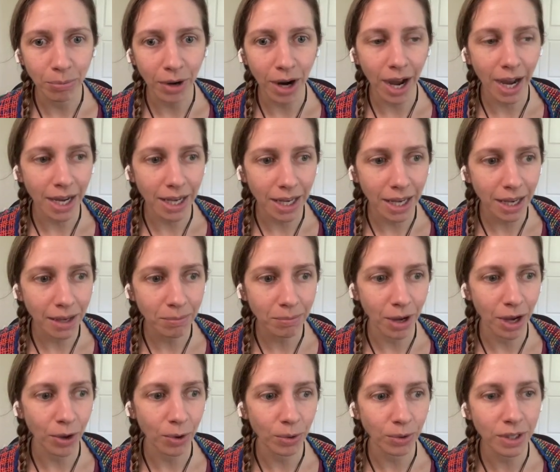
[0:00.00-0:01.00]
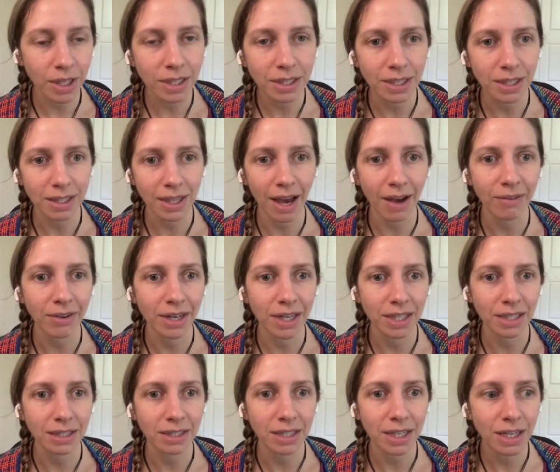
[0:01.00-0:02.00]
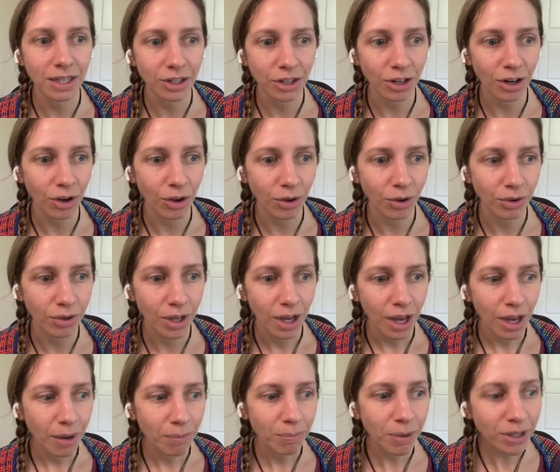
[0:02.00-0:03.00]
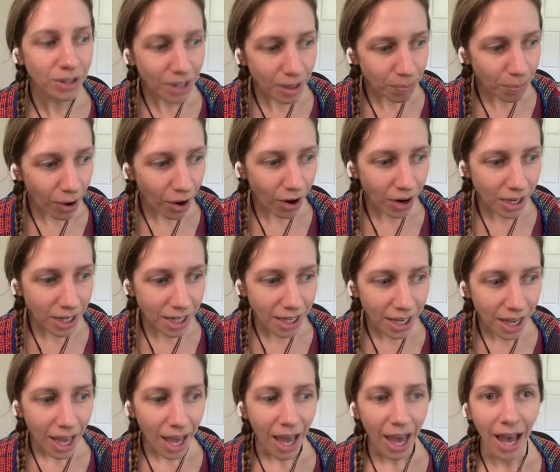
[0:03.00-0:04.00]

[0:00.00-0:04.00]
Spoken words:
Brian, my oldest, is having his 10-year-old birthday party,